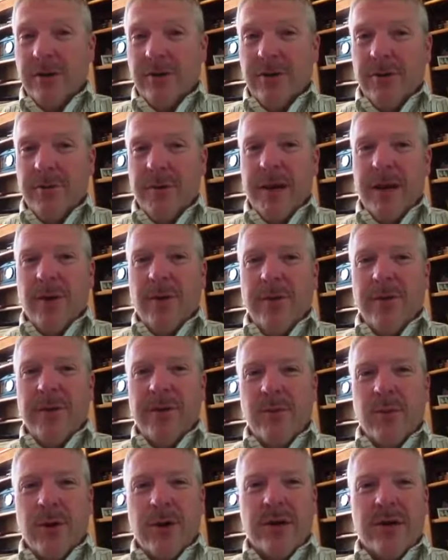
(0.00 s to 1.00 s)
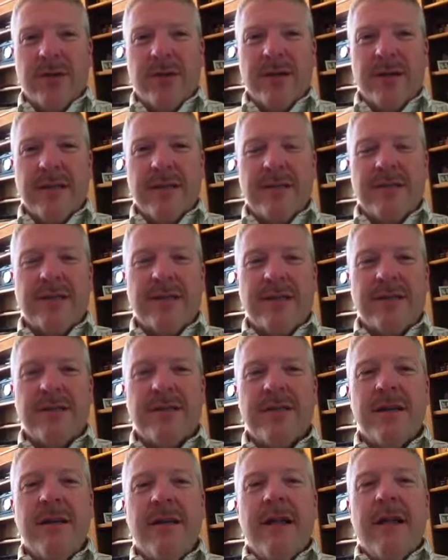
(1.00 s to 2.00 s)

home. Now the work really starts.